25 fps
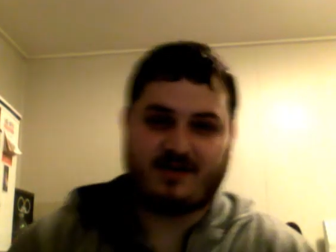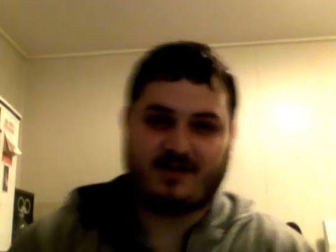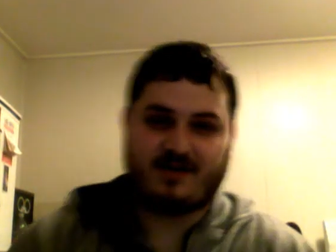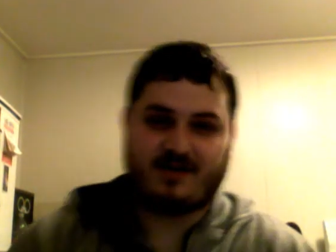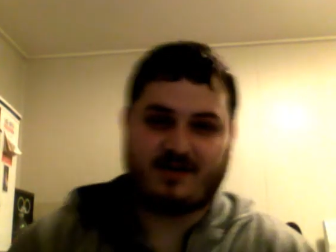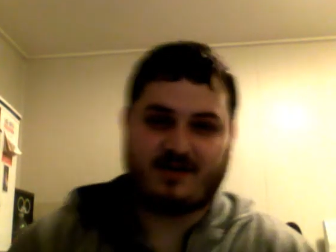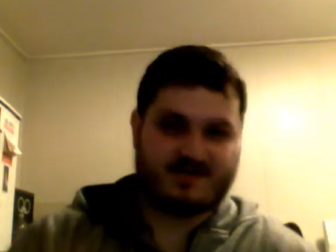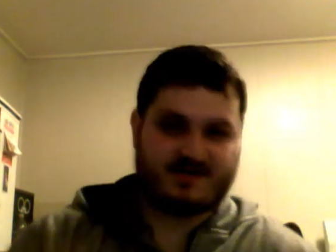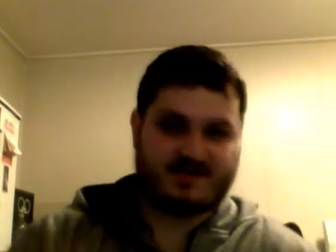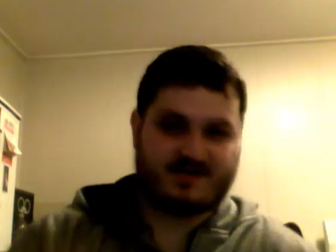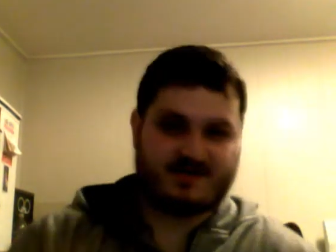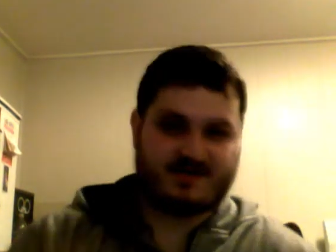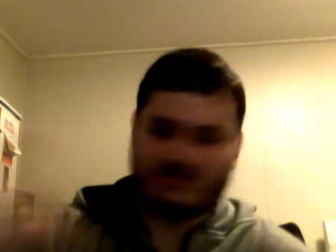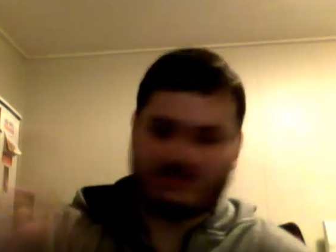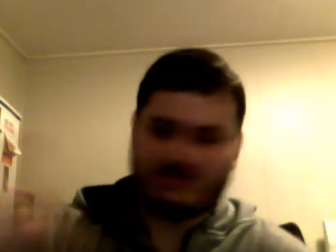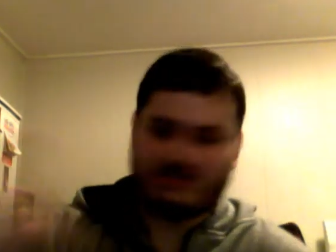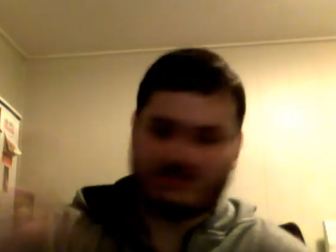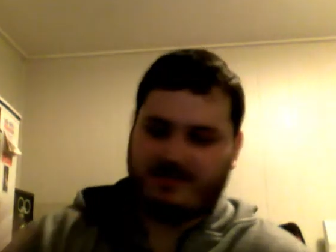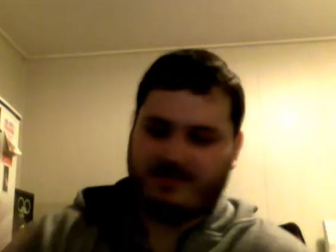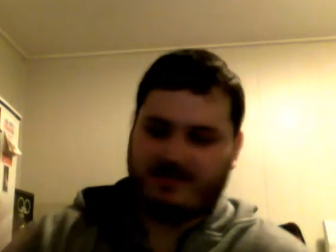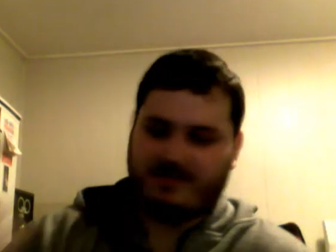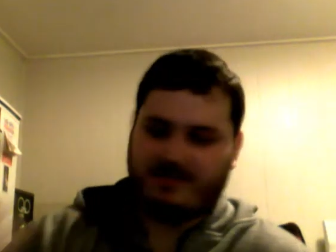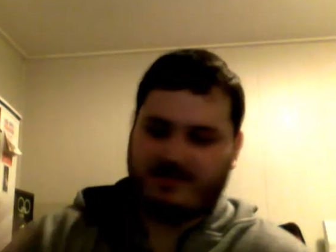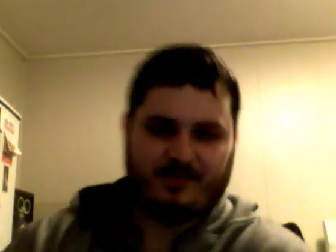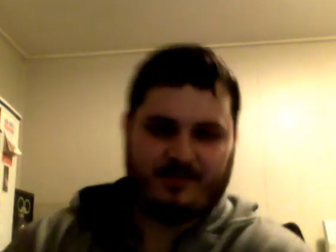Because so many
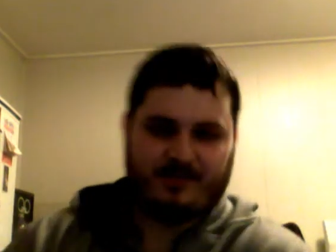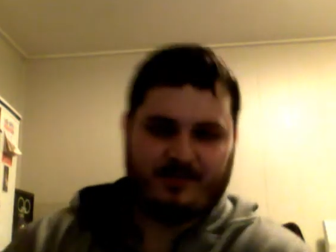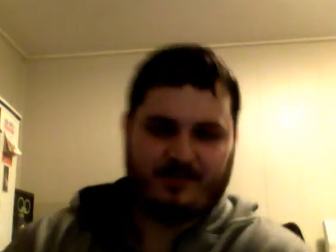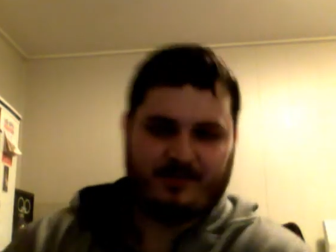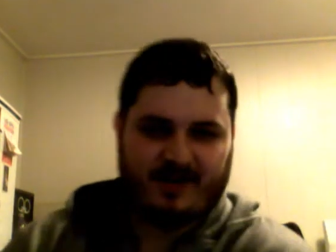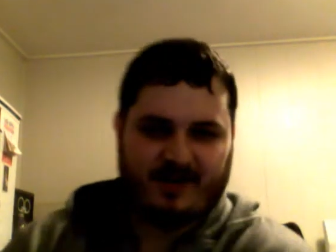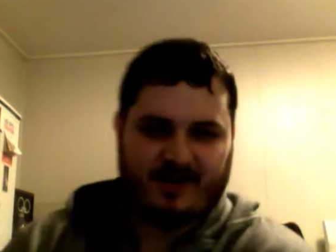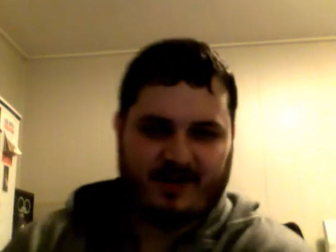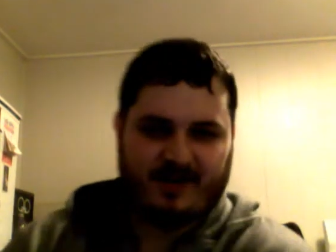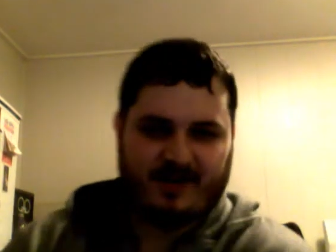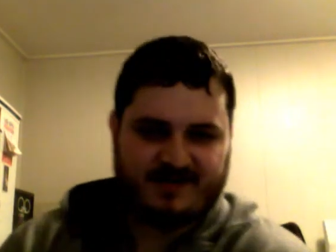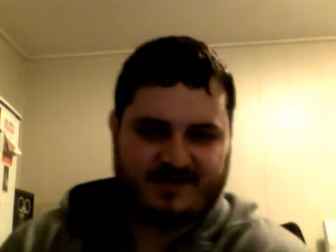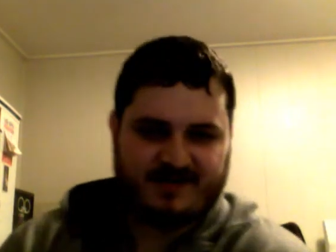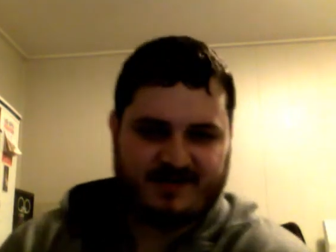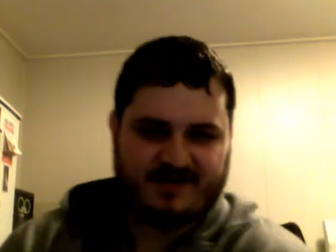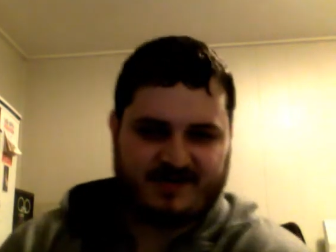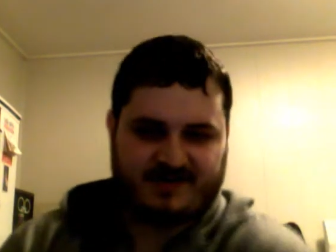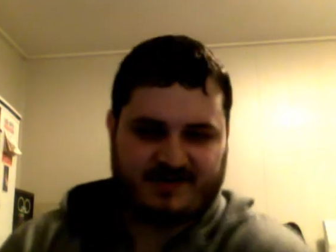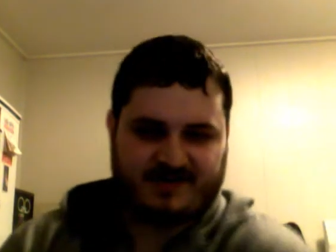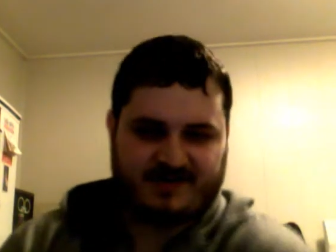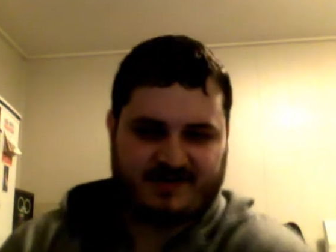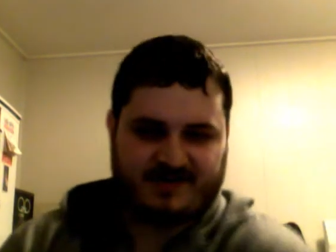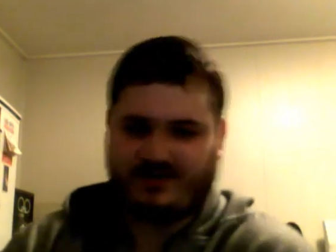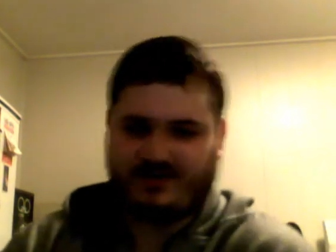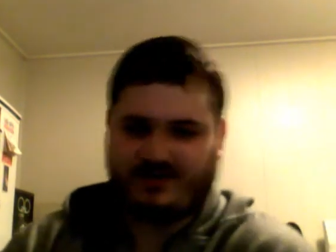people in high-tech
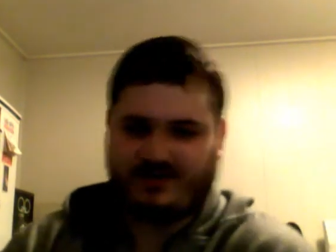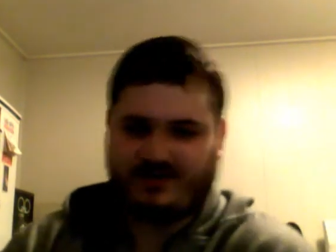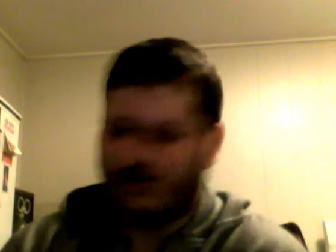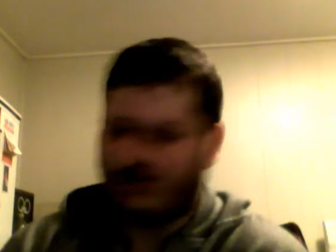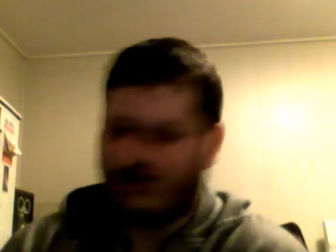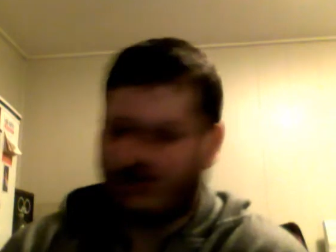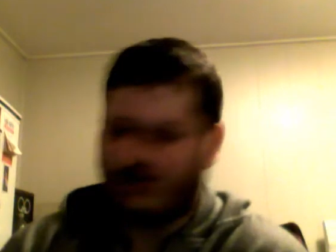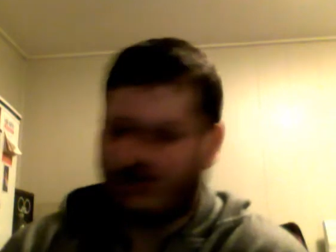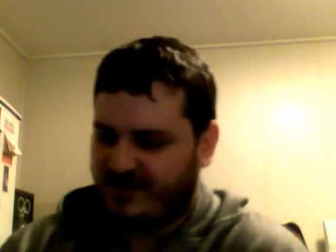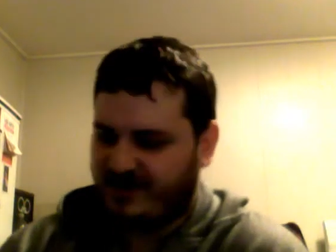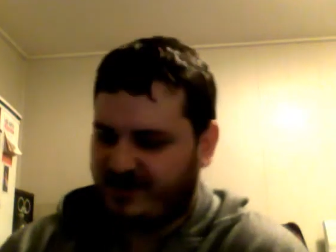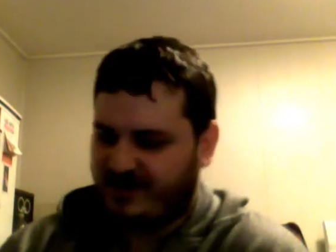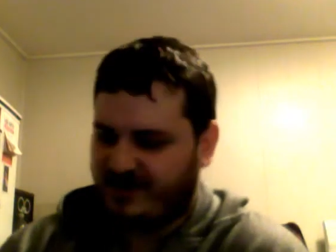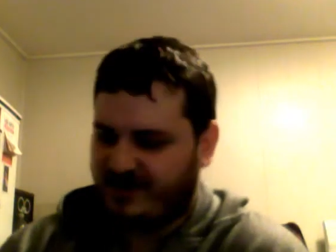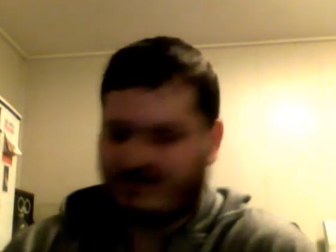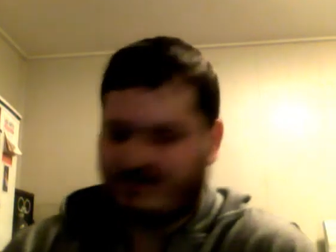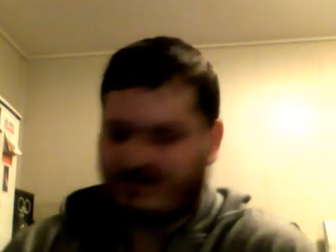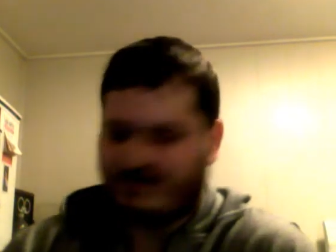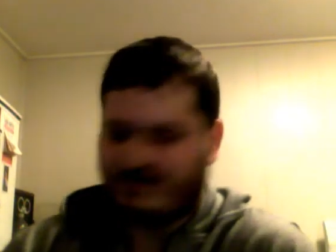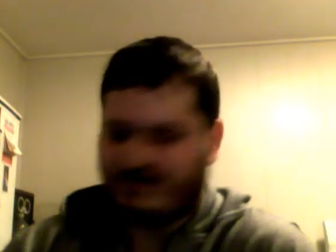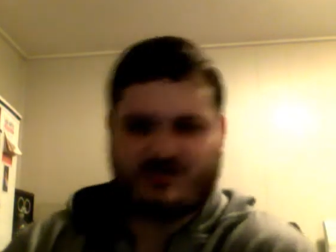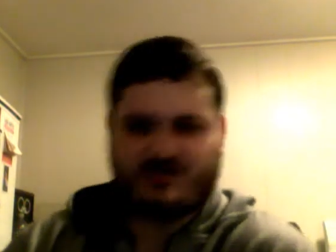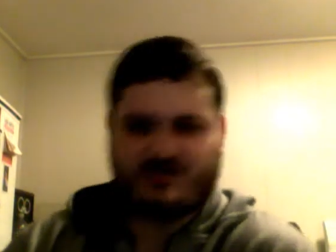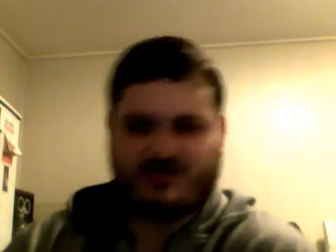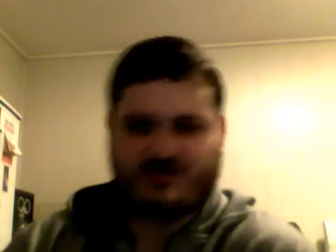security already have
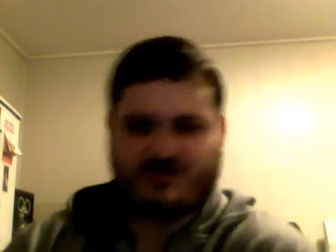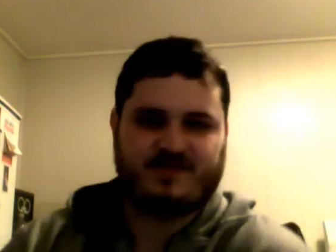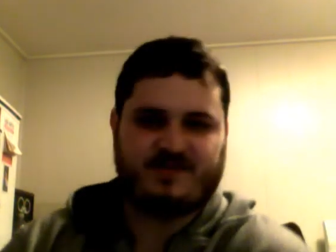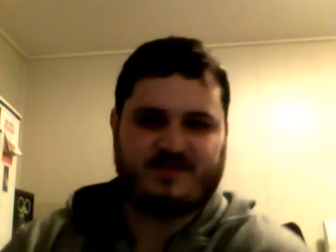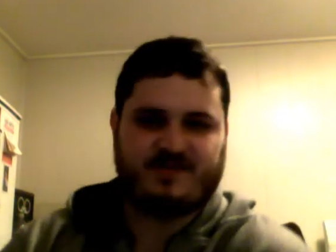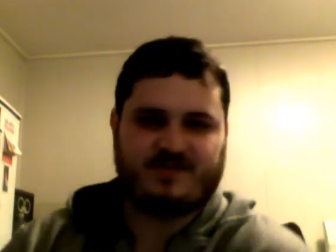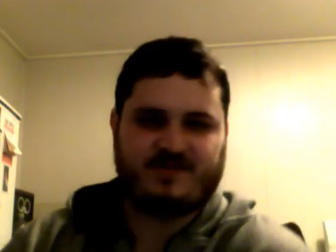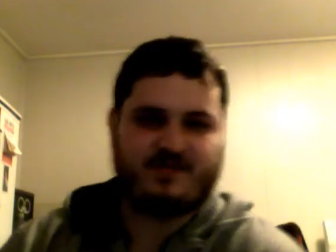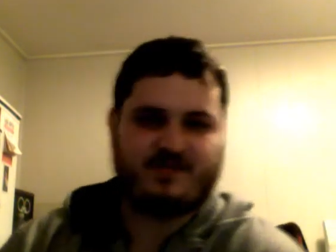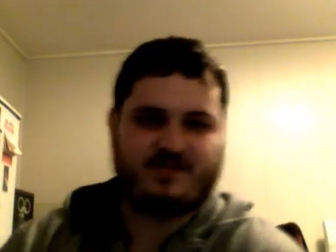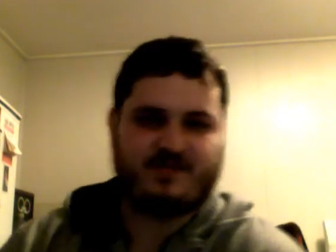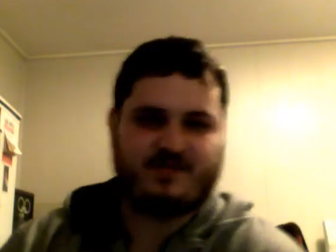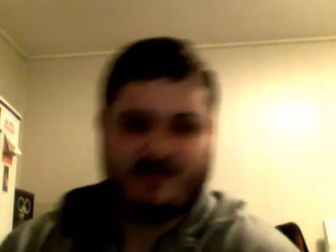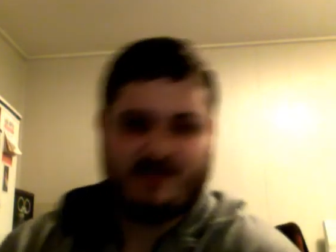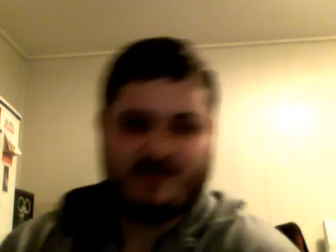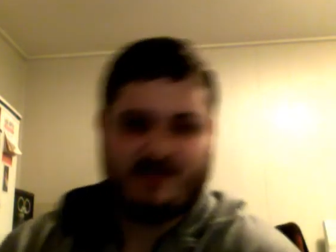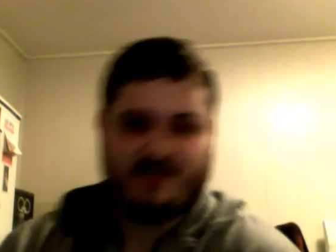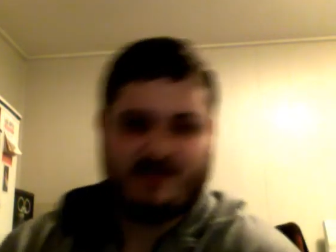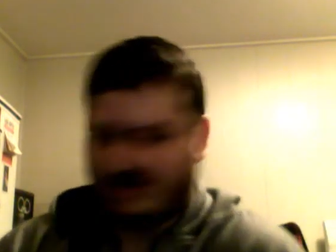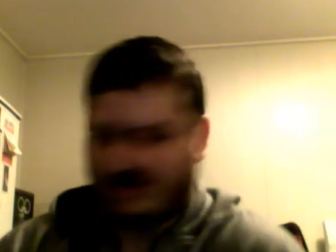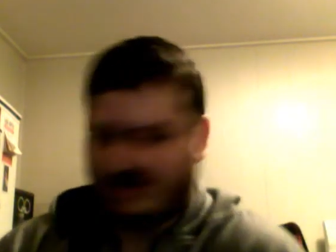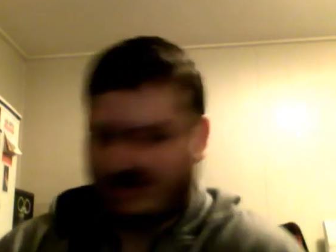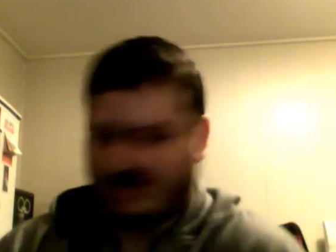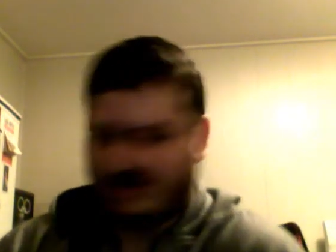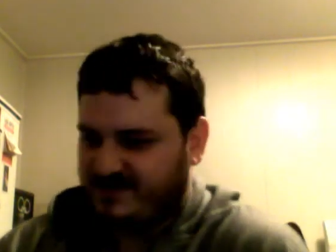microchips in them,
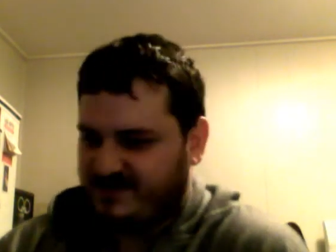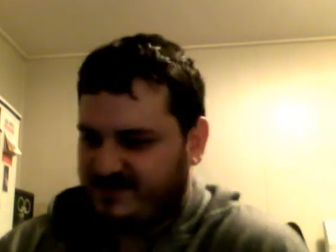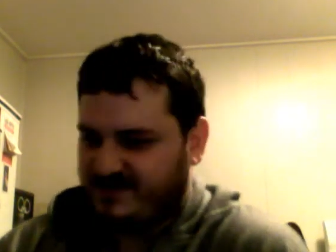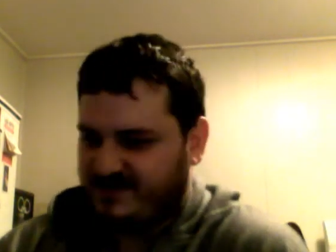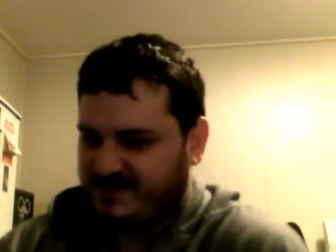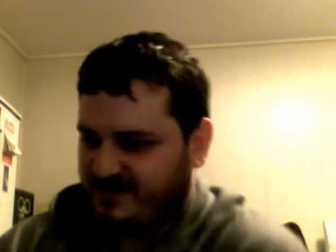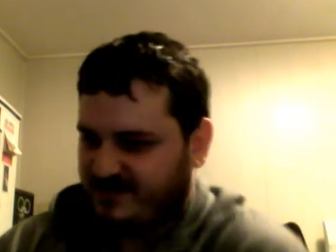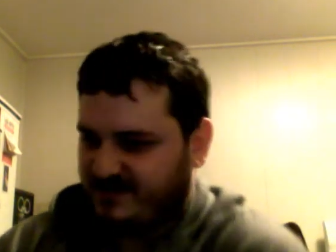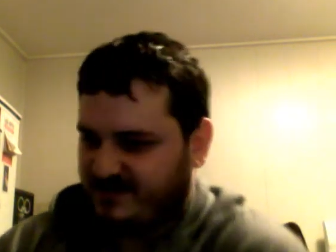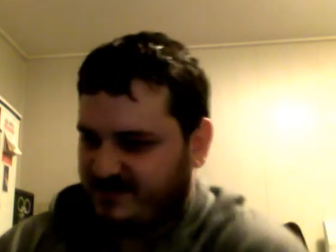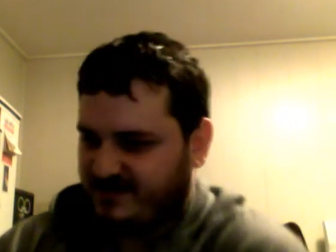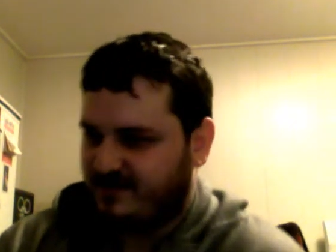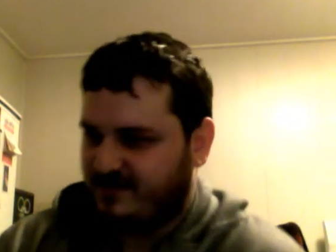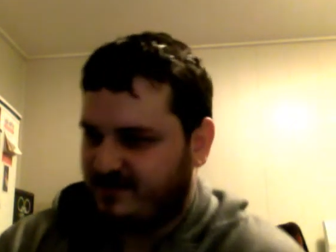and they said,